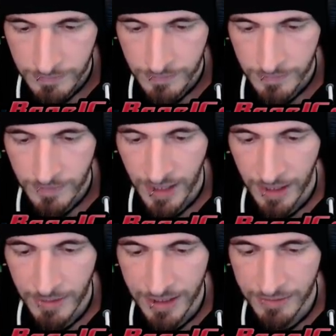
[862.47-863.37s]
I'm
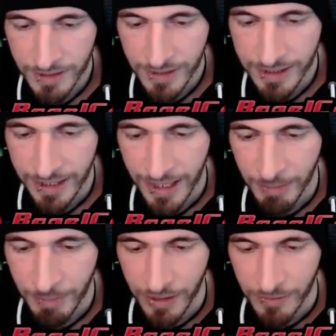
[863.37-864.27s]
not even gonna get hit by
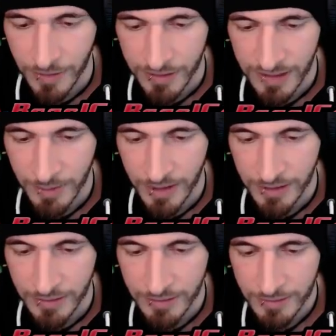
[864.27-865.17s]
those ducks, am I?
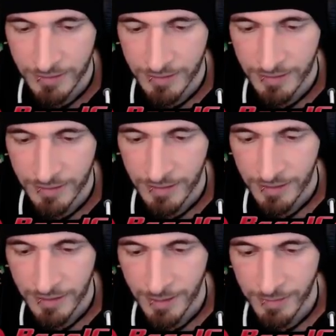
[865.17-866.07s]

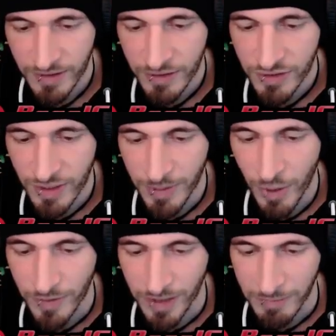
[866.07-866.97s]
I'm still jumping over
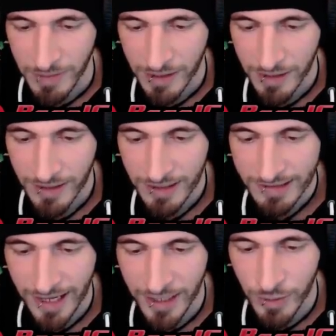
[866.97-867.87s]
them, because
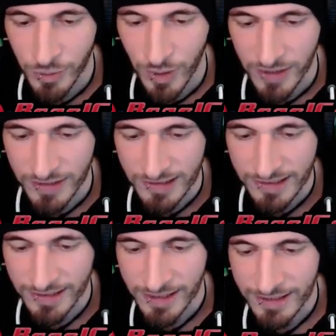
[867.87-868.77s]
I don't trust
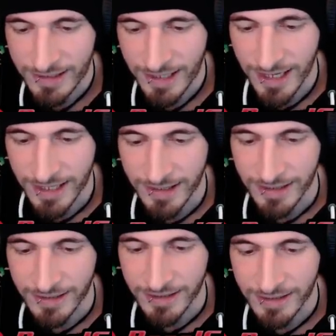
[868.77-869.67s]
anything.
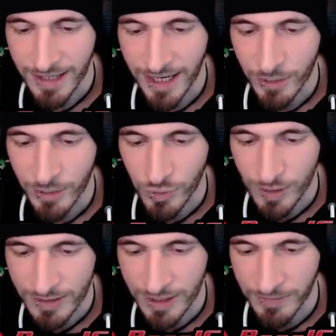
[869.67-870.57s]
I don't
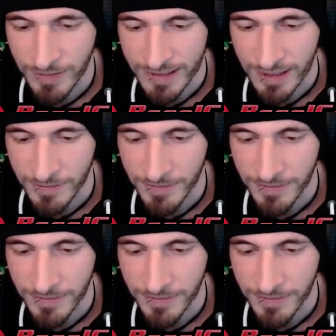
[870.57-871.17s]
trust life itself.